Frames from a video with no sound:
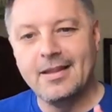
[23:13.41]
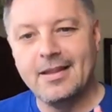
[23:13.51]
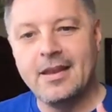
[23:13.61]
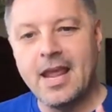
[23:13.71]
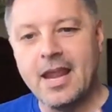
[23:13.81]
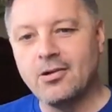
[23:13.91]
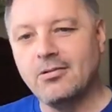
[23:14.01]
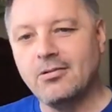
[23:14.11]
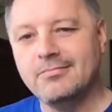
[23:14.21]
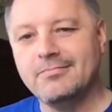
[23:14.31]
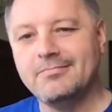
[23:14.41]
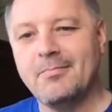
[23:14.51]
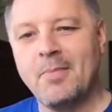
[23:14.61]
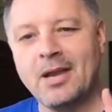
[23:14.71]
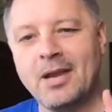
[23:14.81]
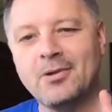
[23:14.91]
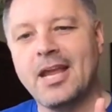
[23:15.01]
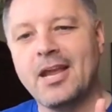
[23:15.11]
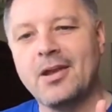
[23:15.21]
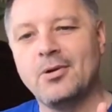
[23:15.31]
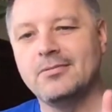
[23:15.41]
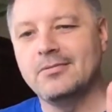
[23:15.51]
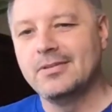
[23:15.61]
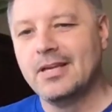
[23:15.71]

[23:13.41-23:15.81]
Nagel, Michael Nagel.